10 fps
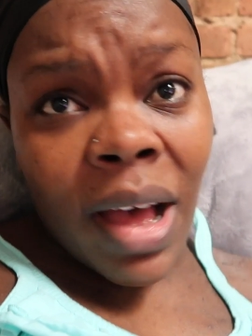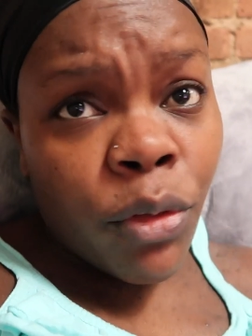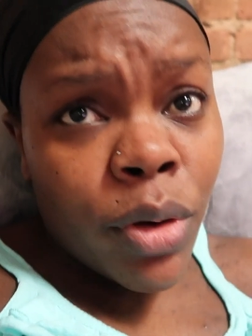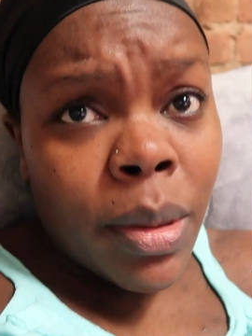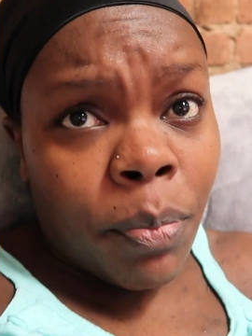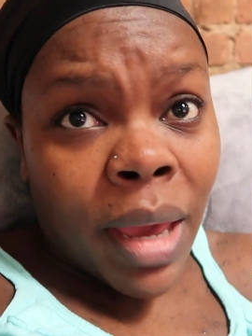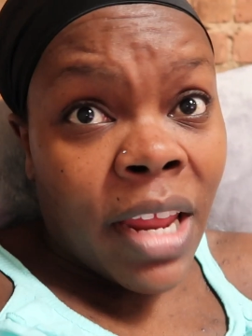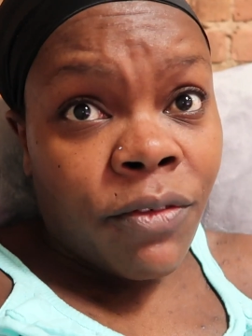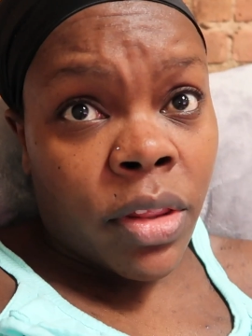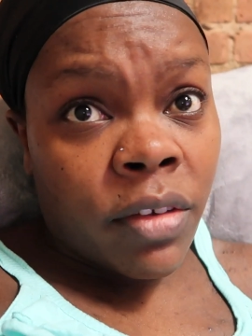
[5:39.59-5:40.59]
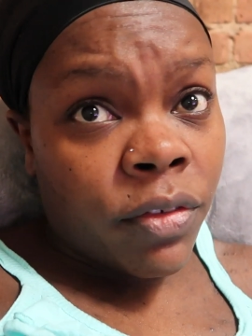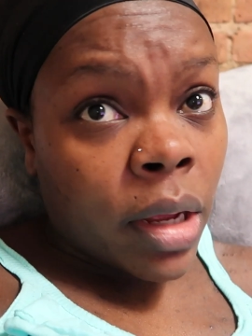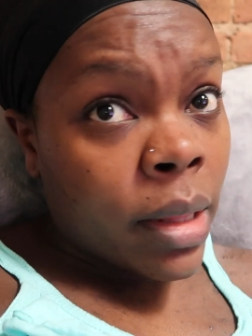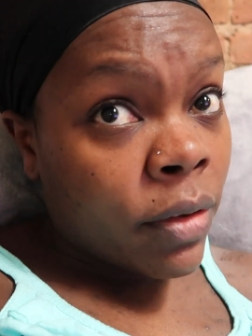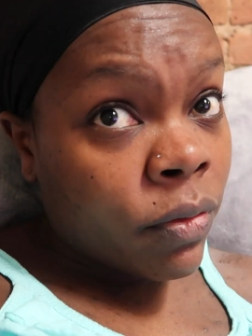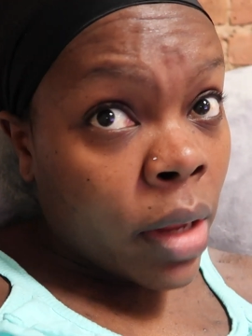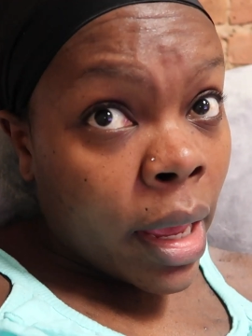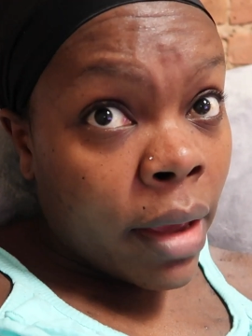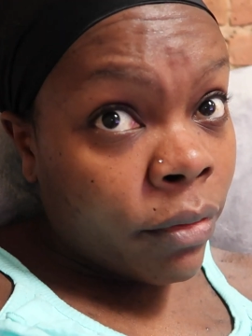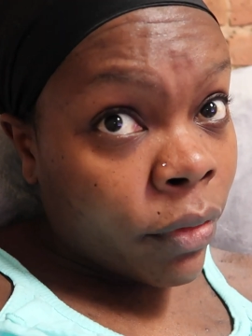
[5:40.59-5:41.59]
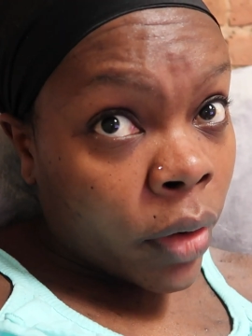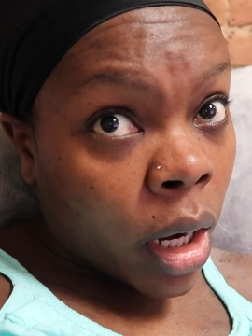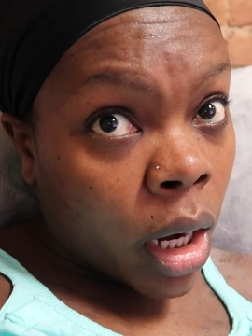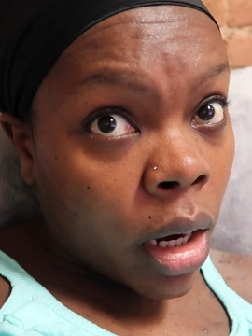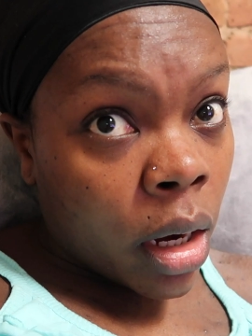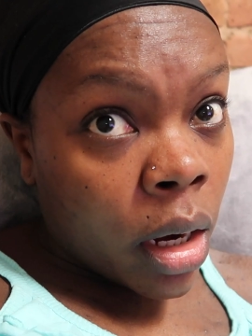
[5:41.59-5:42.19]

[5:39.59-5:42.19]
I've already paid for the flight. This flight ain't free.